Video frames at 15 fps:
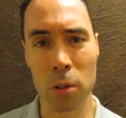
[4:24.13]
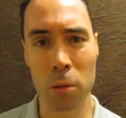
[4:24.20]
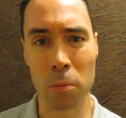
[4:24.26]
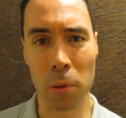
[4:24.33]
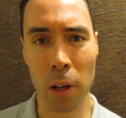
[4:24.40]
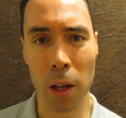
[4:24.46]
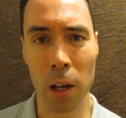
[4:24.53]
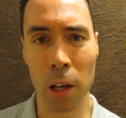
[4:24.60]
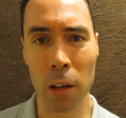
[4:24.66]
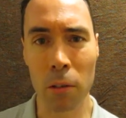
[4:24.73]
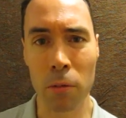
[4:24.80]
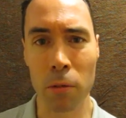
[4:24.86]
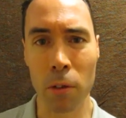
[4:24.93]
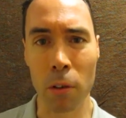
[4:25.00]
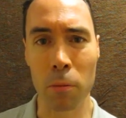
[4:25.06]
supply
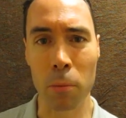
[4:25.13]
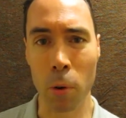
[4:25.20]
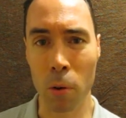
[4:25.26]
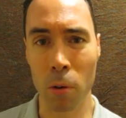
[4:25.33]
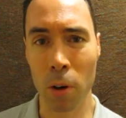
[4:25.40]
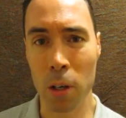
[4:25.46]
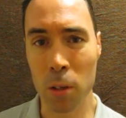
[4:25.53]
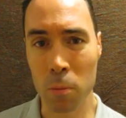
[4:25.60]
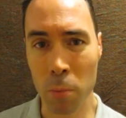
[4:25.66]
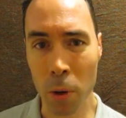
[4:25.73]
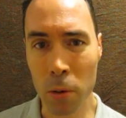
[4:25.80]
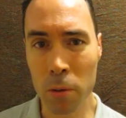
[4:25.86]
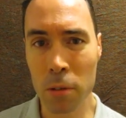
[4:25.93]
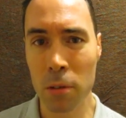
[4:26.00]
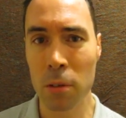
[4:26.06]
of, of motorized
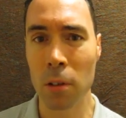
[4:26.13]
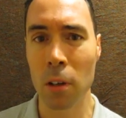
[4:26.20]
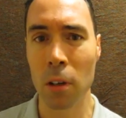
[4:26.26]
boats,